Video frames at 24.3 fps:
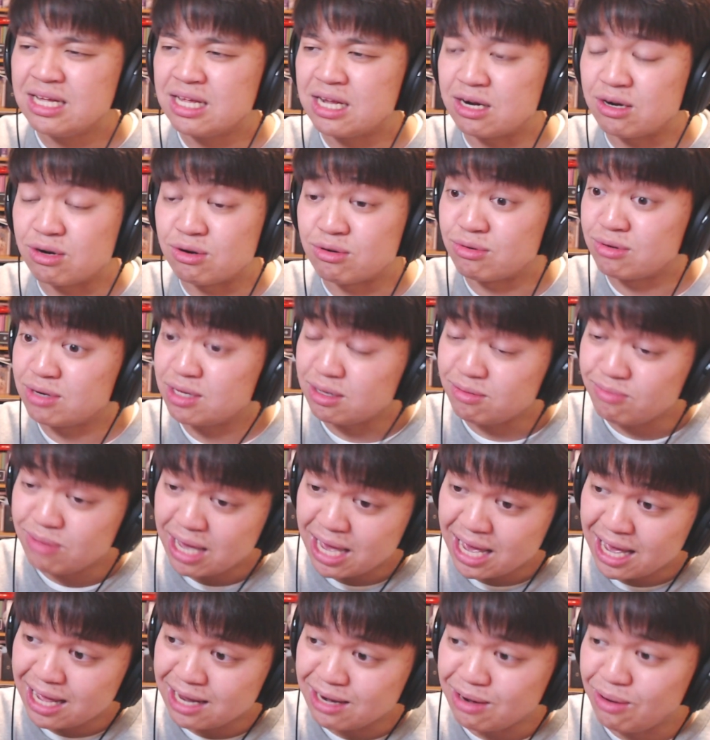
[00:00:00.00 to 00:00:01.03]
that are really
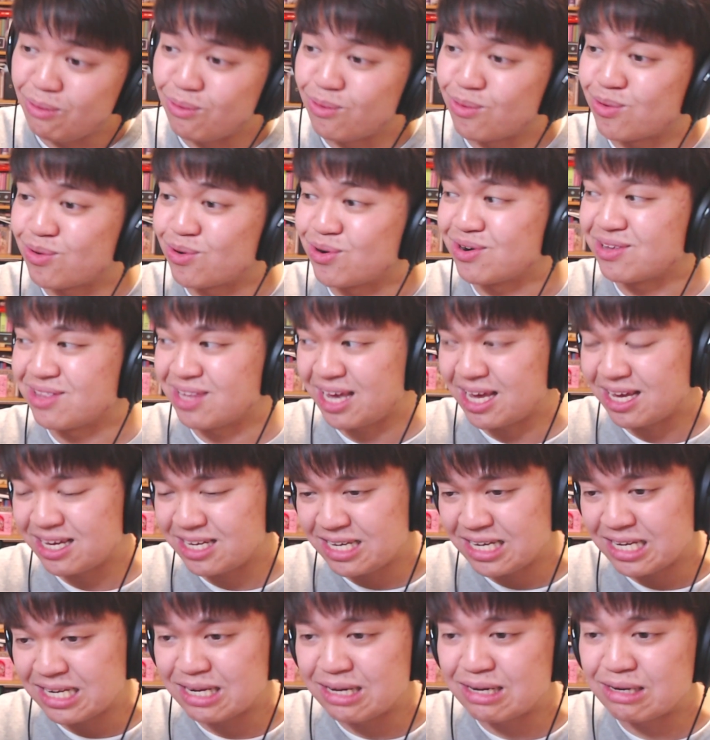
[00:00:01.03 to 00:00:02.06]
bad or
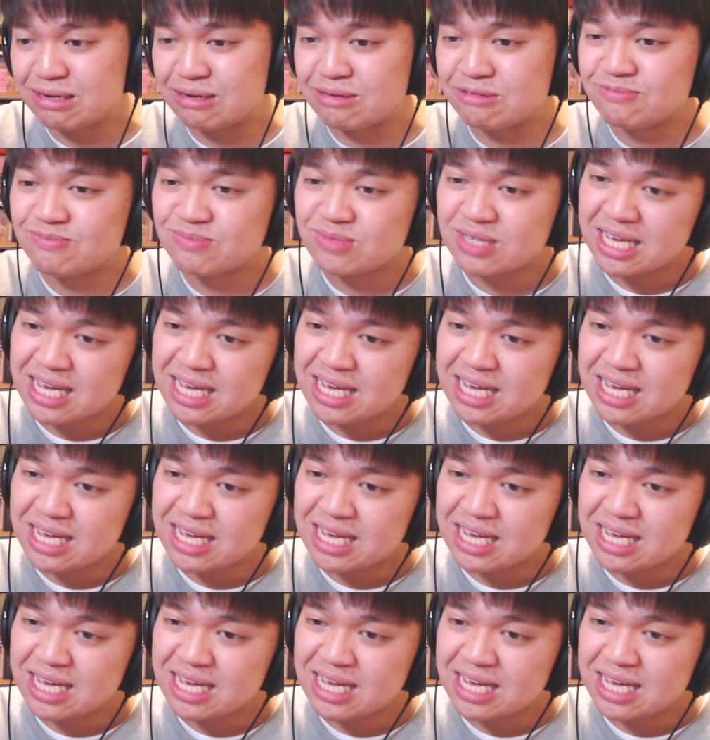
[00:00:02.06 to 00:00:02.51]
like, you know,